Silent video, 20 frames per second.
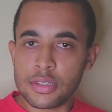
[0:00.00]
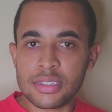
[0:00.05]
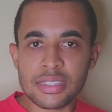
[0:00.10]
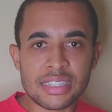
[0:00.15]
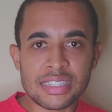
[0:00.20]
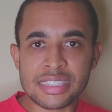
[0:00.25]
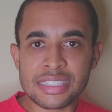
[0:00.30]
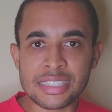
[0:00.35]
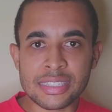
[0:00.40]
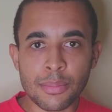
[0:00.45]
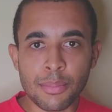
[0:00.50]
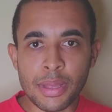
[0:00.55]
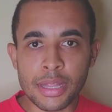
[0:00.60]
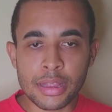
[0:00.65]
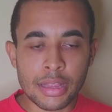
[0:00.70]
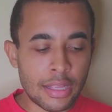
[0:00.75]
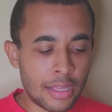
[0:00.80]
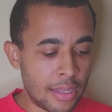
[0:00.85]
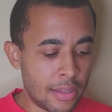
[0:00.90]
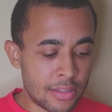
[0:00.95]
Submit
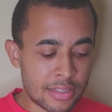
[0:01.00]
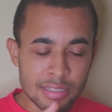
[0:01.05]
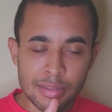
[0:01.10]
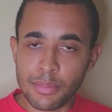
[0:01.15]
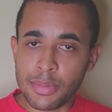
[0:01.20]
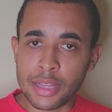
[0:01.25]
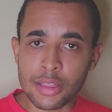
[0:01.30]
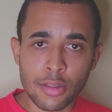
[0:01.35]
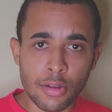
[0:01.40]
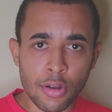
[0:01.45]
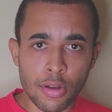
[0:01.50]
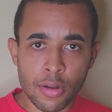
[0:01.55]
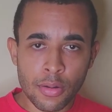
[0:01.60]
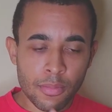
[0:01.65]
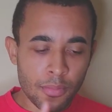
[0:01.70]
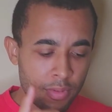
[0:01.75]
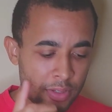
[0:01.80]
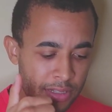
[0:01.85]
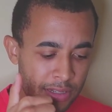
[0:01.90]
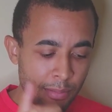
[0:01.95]
the submit their
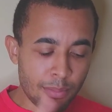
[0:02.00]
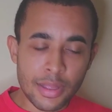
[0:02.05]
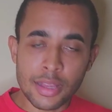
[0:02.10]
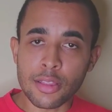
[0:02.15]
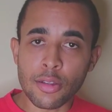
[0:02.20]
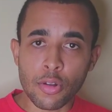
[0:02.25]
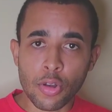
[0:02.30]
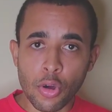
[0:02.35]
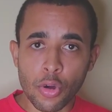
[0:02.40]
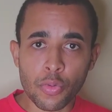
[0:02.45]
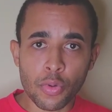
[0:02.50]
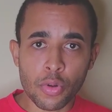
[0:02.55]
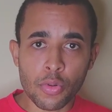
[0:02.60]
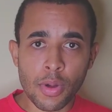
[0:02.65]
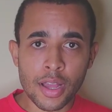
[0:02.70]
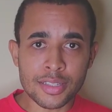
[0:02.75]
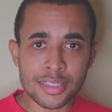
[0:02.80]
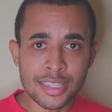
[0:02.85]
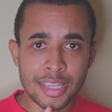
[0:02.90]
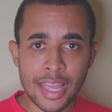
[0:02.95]
submit their loan
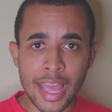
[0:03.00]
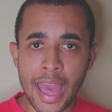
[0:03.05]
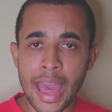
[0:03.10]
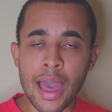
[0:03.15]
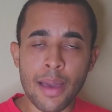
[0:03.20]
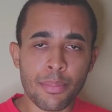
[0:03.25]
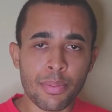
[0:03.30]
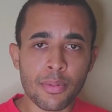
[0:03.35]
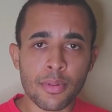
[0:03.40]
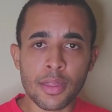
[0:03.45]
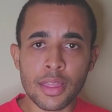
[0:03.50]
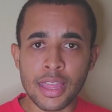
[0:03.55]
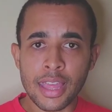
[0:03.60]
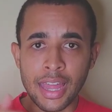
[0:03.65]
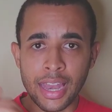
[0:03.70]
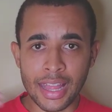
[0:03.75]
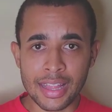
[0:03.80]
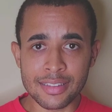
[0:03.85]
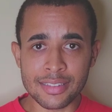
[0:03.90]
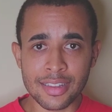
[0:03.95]
request in the app. Get
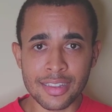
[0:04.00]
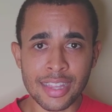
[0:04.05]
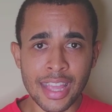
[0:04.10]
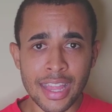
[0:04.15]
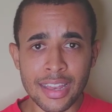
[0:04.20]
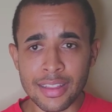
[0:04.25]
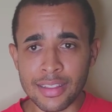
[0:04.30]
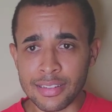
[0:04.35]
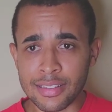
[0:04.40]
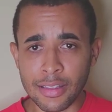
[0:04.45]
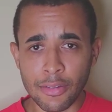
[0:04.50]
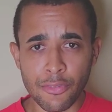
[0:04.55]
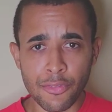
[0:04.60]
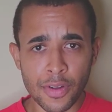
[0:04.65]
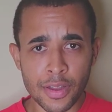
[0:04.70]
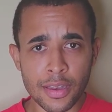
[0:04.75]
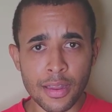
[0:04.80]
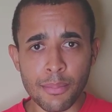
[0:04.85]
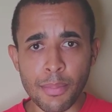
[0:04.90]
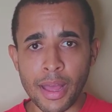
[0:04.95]
instantaneously
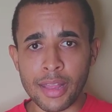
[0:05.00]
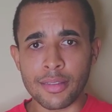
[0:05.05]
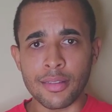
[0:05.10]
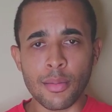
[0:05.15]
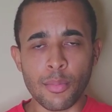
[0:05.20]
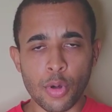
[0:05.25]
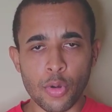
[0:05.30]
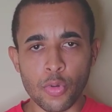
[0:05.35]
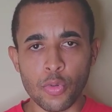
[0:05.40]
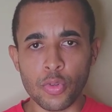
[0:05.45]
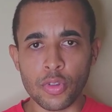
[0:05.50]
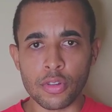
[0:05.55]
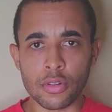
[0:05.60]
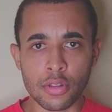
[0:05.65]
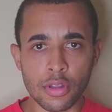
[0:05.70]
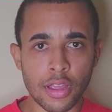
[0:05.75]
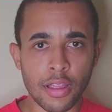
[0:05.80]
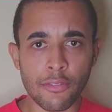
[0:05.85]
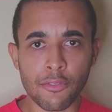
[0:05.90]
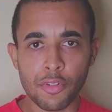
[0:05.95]
funded by someone who is
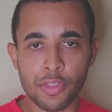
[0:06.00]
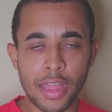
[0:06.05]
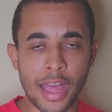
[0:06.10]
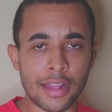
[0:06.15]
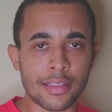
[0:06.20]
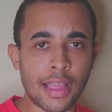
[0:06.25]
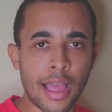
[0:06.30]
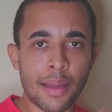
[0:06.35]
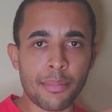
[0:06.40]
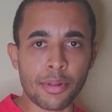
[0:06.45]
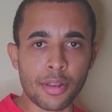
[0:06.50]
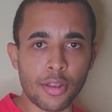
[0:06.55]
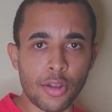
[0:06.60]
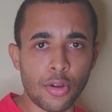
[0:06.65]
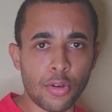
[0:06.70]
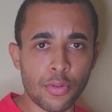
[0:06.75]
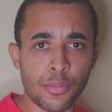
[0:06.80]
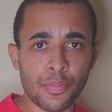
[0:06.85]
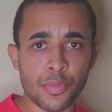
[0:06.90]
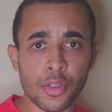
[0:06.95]
looking for that type of
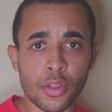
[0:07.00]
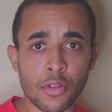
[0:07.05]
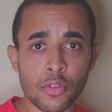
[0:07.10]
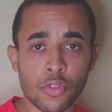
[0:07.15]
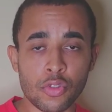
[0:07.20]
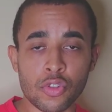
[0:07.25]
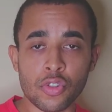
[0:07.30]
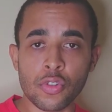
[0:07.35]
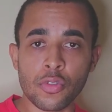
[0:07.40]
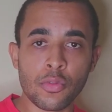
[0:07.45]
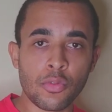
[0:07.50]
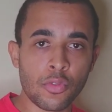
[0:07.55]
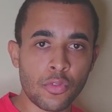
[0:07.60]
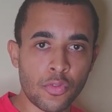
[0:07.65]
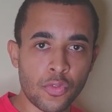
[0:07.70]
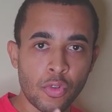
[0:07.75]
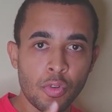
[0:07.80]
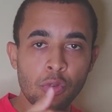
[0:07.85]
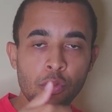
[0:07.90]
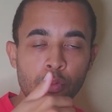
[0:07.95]
loan to
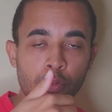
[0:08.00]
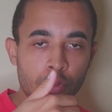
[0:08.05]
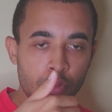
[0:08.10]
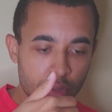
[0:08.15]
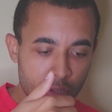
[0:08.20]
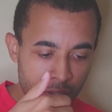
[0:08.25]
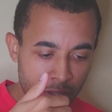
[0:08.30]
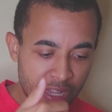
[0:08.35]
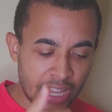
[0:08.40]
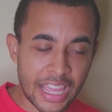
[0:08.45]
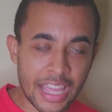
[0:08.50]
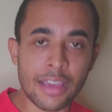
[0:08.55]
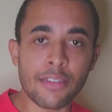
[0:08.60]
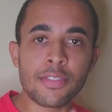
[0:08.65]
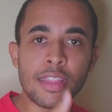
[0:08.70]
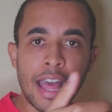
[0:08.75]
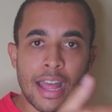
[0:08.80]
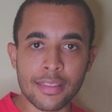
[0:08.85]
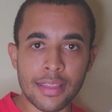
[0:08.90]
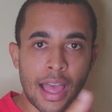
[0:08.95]
for, to give
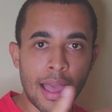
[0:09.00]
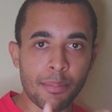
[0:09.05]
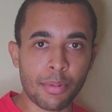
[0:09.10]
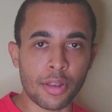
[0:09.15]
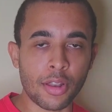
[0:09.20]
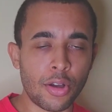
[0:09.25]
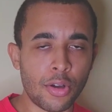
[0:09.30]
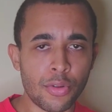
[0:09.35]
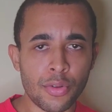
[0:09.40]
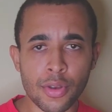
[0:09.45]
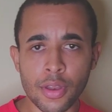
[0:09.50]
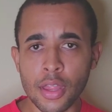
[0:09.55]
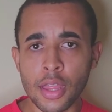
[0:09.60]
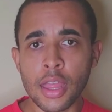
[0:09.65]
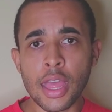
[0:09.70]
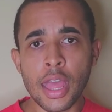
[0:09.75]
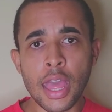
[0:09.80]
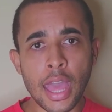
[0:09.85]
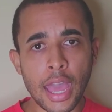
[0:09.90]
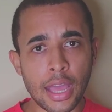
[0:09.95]
that type of loan,
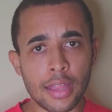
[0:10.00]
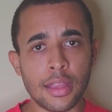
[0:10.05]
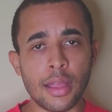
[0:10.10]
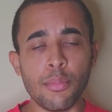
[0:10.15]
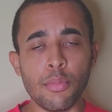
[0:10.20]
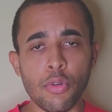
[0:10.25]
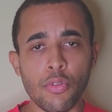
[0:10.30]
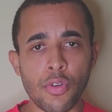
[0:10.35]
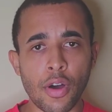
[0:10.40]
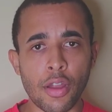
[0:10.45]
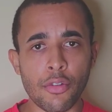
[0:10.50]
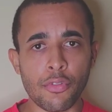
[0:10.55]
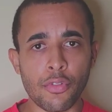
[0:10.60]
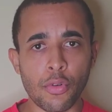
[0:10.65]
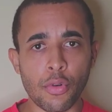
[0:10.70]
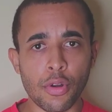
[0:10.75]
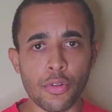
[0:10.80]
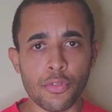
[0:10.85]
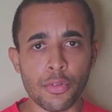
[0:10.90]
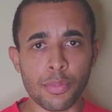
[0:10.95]
and then move on
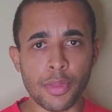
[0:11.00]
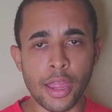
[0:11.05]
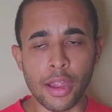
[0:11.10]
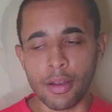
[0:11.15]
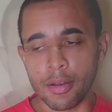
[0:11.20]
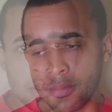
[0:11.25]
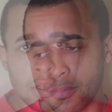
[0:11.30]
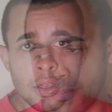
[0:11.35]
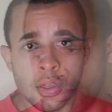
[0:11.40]
forward from there.